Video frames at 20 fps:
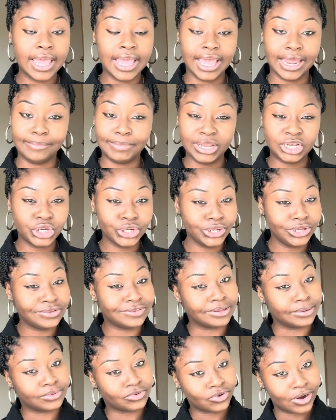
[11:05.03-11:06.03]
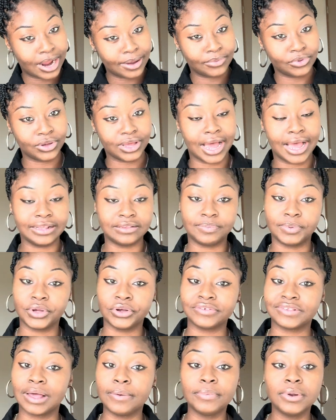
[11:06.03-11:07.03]
and make sure you subscribe, you guys,
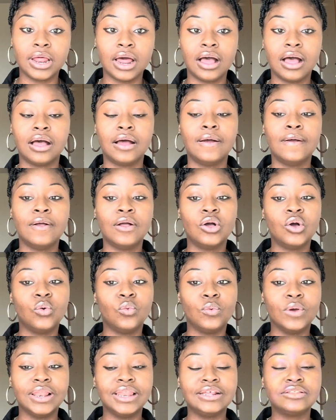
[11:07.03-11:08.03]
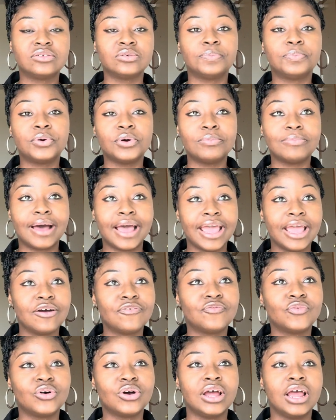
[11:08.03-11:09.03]
because I'm not willing to put my
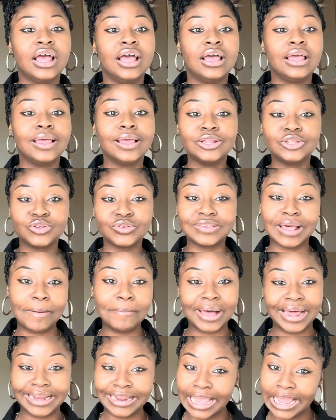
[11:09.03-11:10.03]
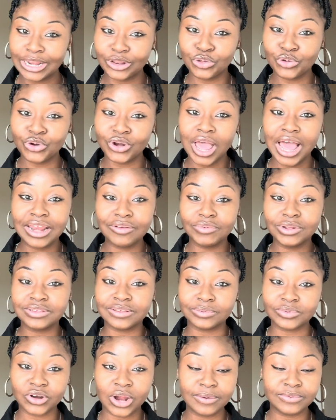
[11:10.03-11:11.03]
effort into somebody and you're not even
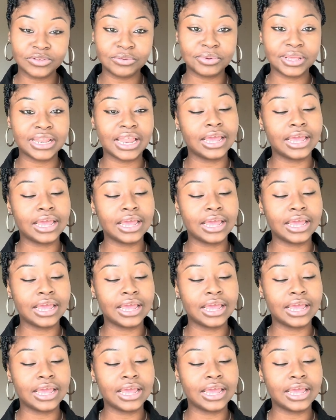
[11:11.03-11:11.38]
subscribed to me.